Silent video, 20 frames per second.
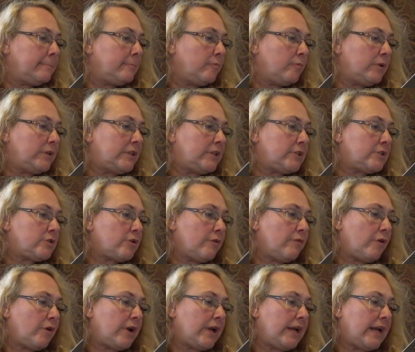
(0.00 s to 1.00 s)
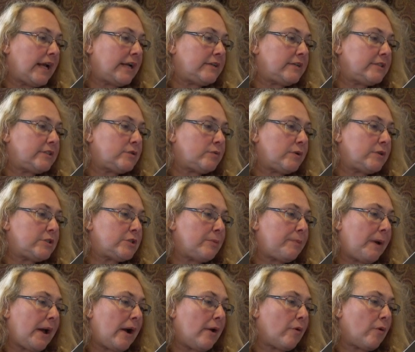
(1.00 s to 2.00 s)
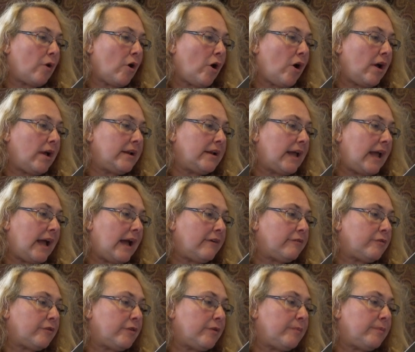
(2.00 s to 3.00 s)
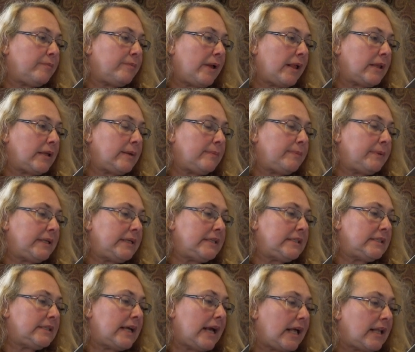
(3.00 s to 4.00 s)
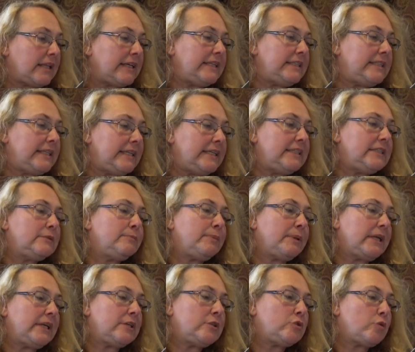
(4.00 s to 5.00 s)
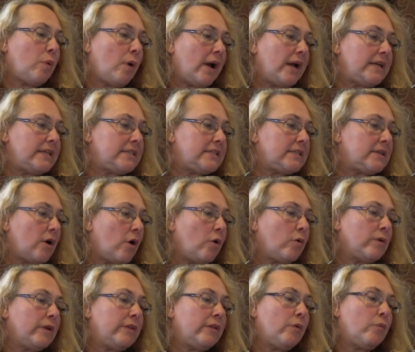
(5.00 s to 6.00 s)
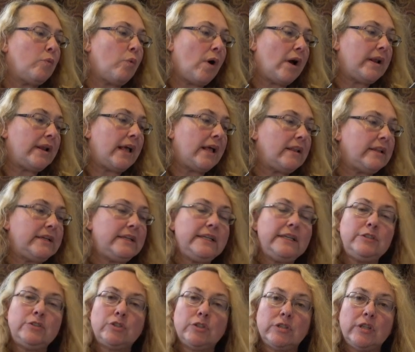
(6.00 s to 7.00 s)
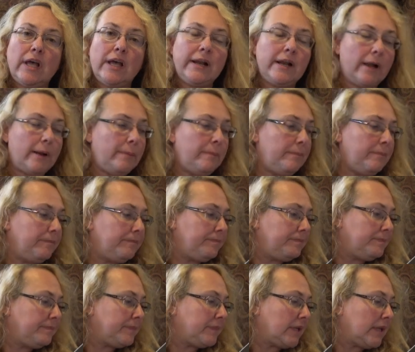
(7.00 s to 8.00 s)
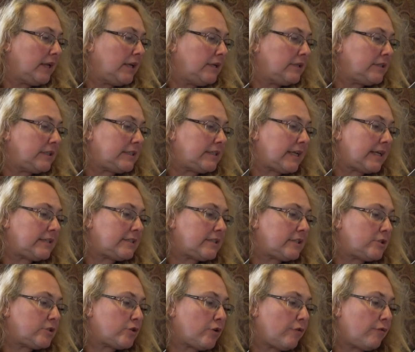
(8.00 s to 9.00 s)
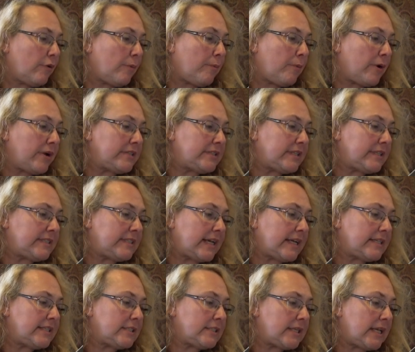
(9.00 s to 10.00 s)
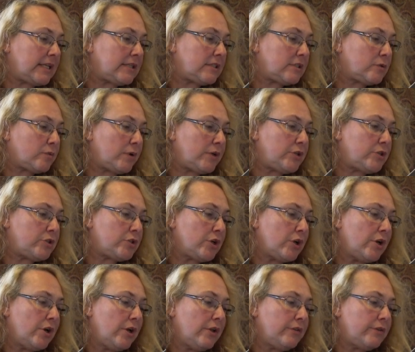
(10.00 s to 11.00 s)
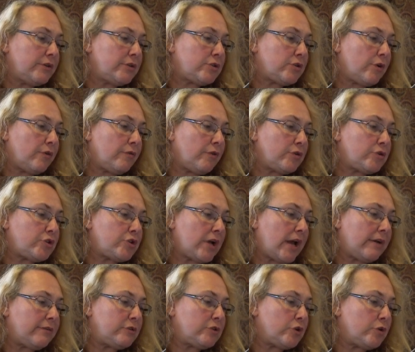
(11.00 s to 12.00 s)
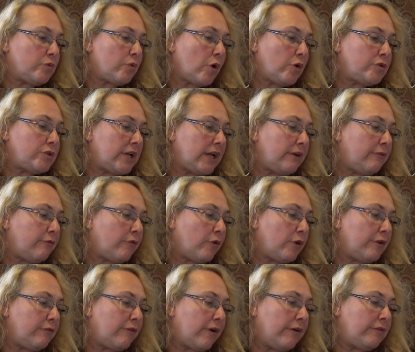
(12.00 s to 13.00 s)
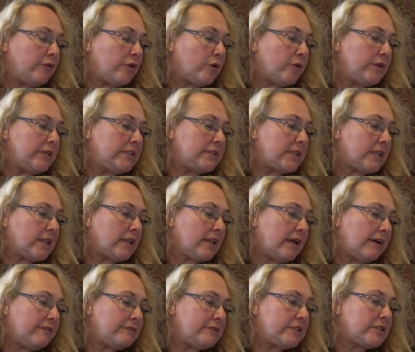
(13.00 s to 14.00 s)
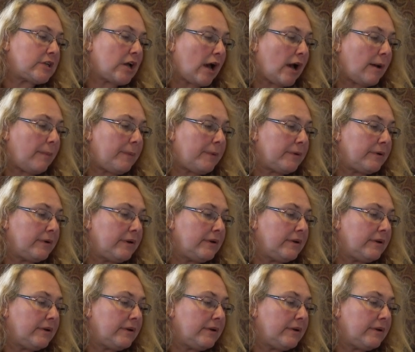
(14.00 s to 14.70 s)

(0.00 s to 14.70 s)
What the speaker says: With the servo connected, switch the power on. After the LEDs blink twice, only the one LED should light up. To test the servo, press the test set switch. The servo shaft should rotate 45 degrees to the left, stop,